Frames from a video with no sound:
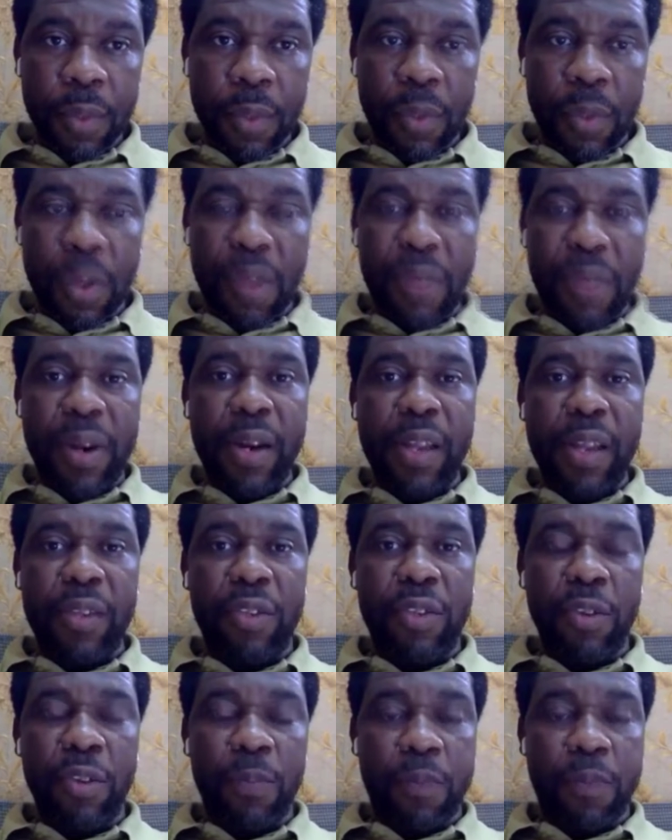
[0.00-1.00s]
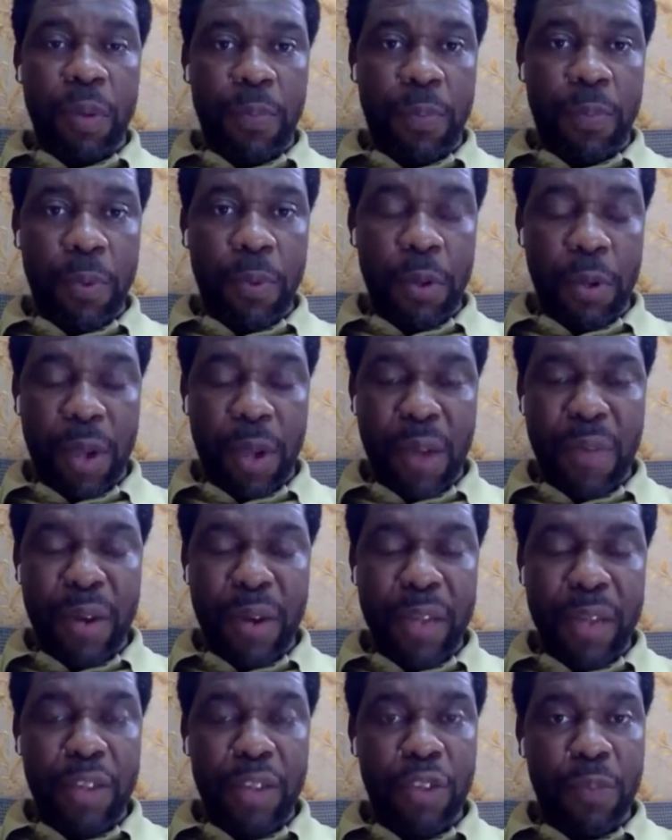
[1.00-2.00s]
You can't release your purpose. You can't
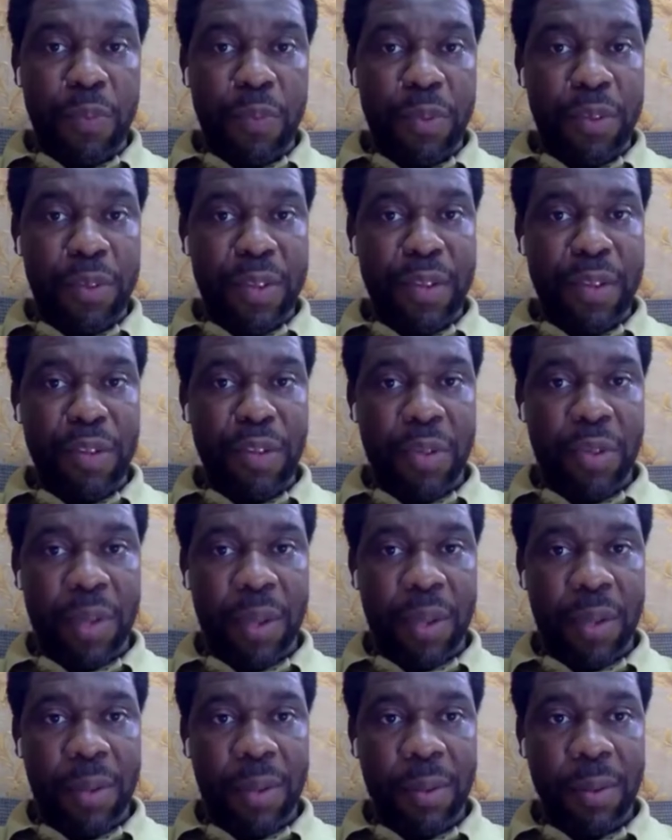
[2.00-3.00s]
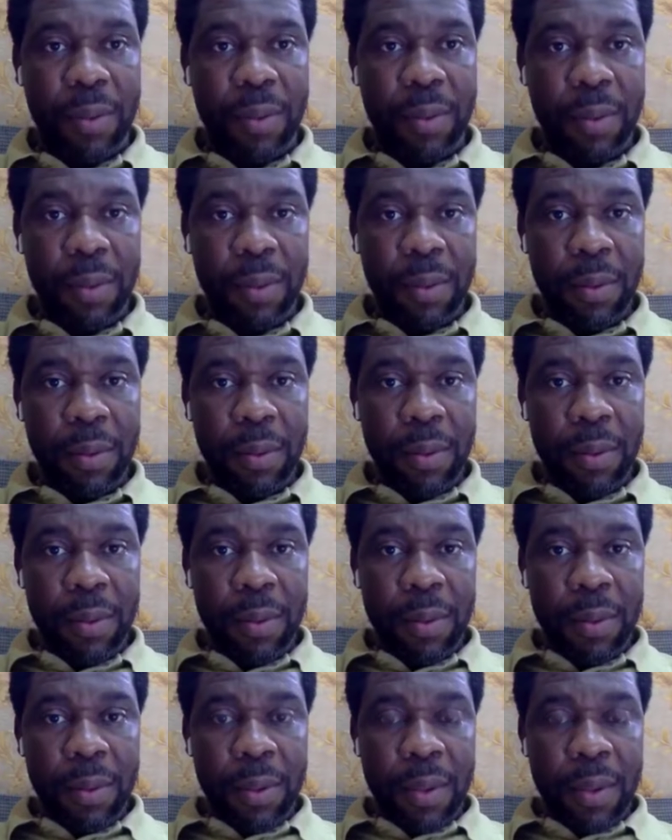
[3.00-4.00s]
release your potential
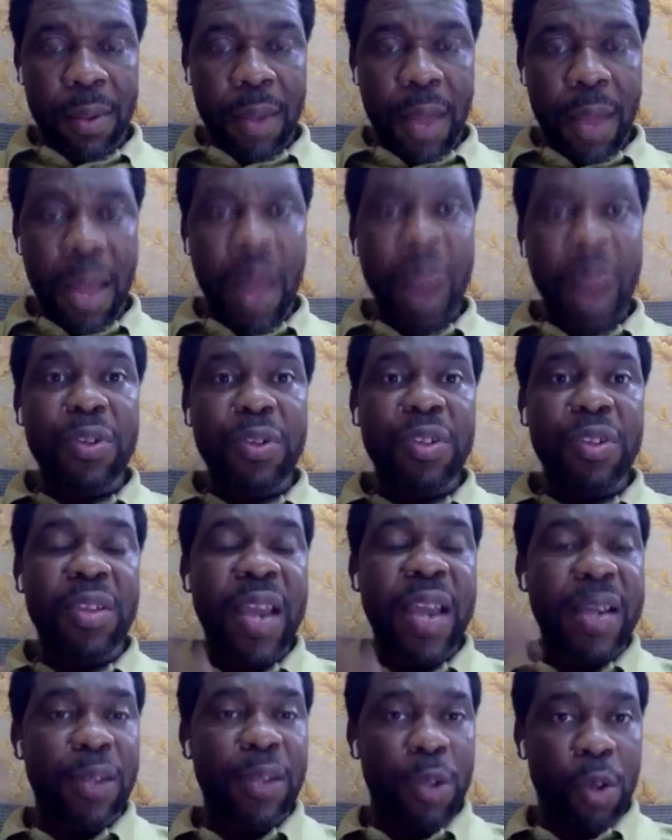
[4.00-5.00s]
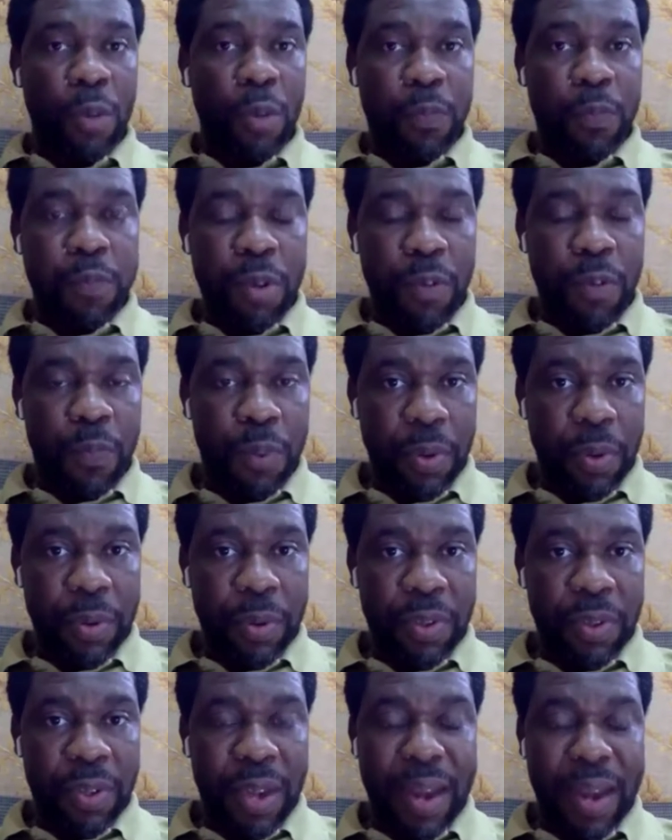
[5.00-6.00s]
outside your
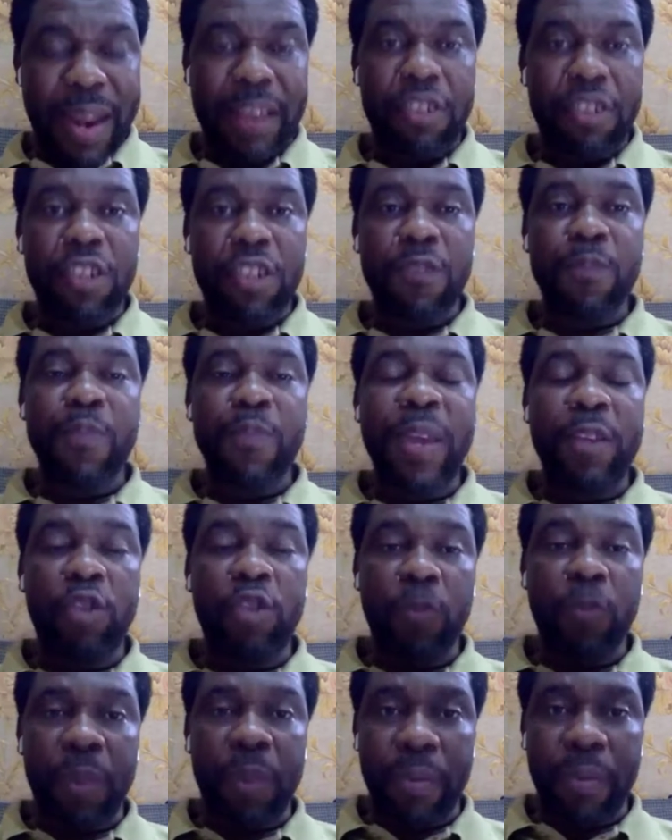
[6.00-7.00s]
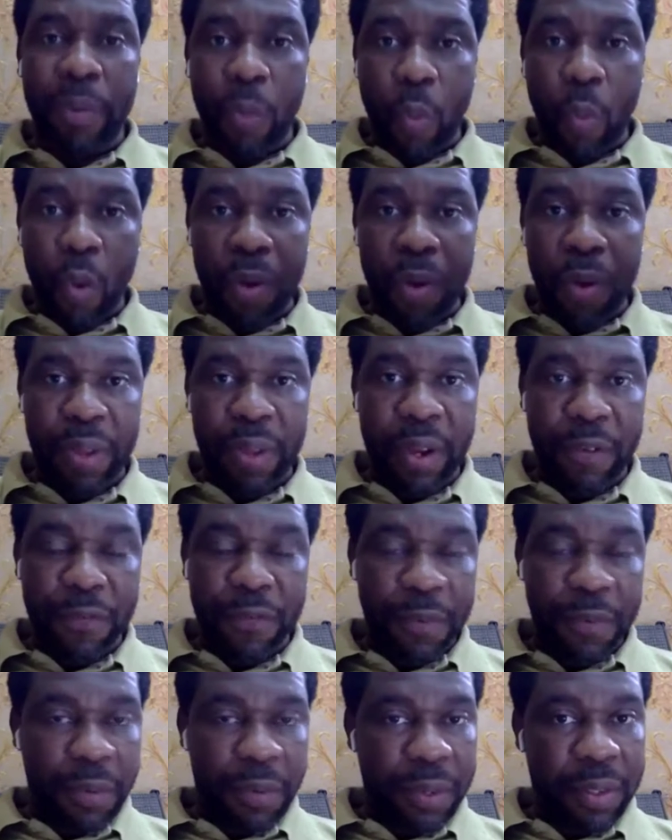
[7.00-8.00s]
purpose and expect to be
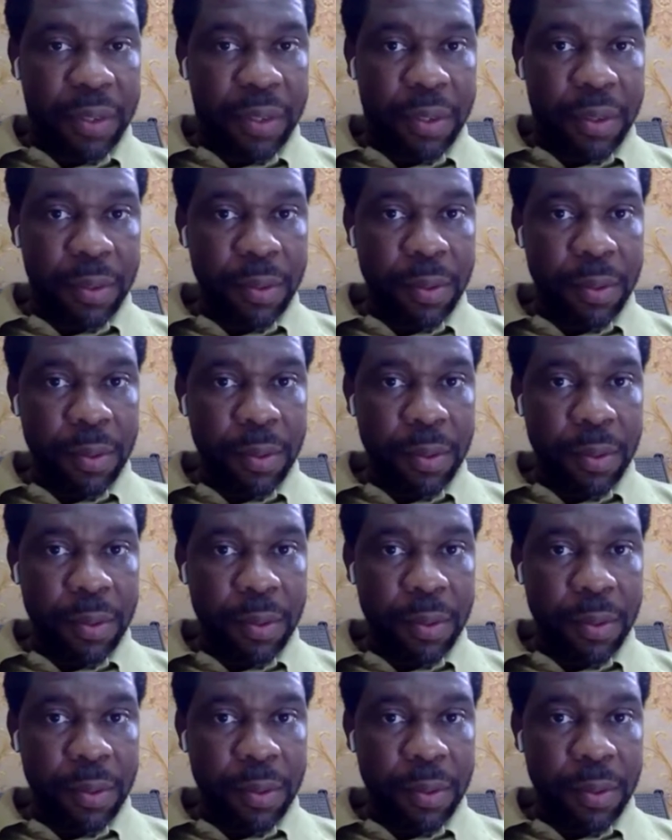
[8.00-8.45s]
rewarded for it.